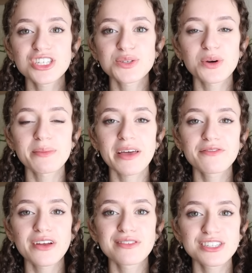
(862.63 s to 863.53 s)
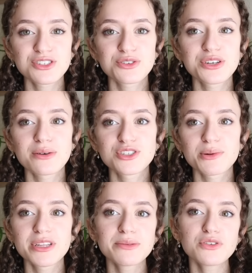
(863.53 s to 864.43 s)
It's one of my favorite Studio
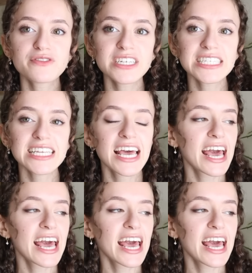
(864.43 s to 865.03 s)
Ghibli movies,